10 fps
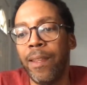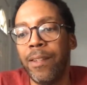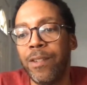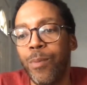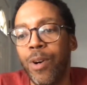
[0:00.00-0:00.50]

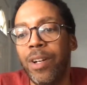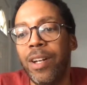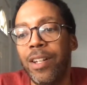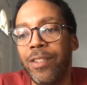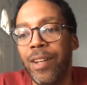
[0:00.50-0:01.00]
Smart
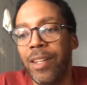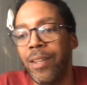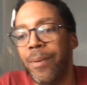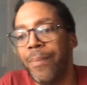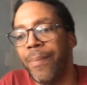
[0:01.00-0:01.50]
contract,
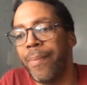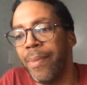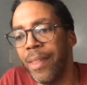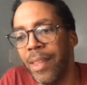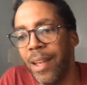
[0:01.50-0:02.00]
yep.
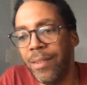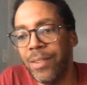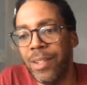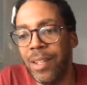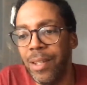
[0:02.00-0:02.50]
I've
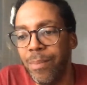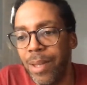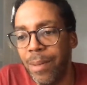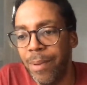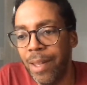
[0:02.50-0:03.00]
seen it on
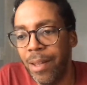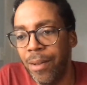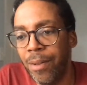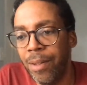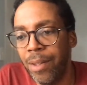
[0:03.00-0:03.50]

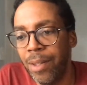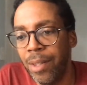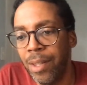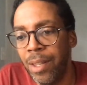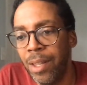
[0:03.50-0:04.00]
PayPal.
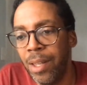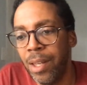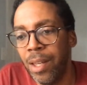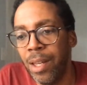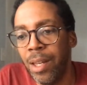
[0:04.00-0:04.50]

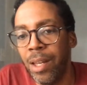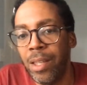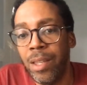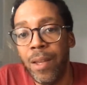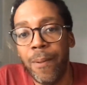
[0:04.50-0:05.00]

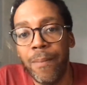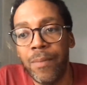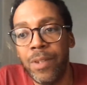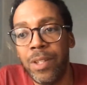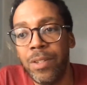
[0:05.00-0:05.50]
Yeah,
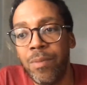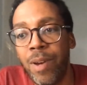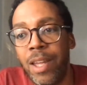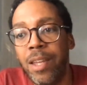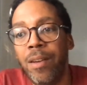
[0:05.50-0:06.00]
this
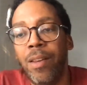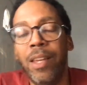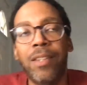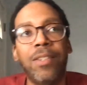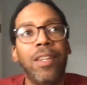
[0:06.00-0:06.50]
right here,
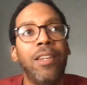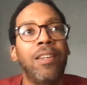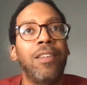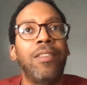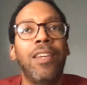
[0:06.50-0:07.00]
like I said,
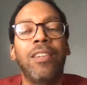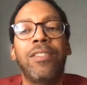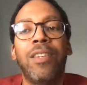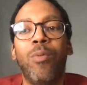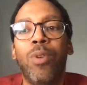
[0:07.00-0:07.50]
the
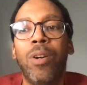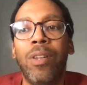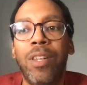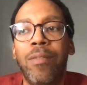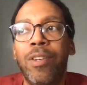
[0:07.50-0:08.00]
things that we are
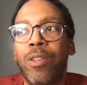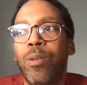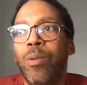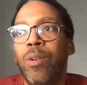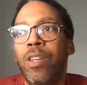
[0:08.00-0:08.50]
living
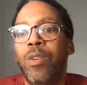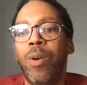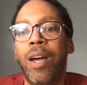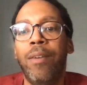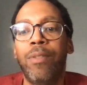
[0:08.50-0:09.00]
through, and you
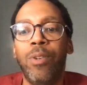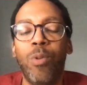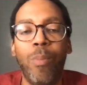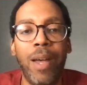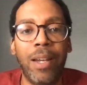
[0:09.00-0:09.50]
have to
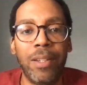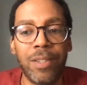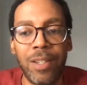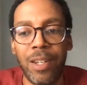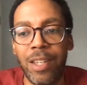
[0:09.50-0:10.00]
go back and
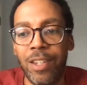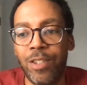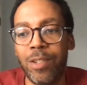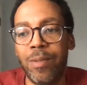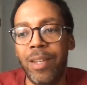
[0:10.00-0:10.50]
study
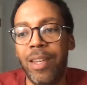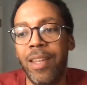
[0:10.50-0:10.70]
history.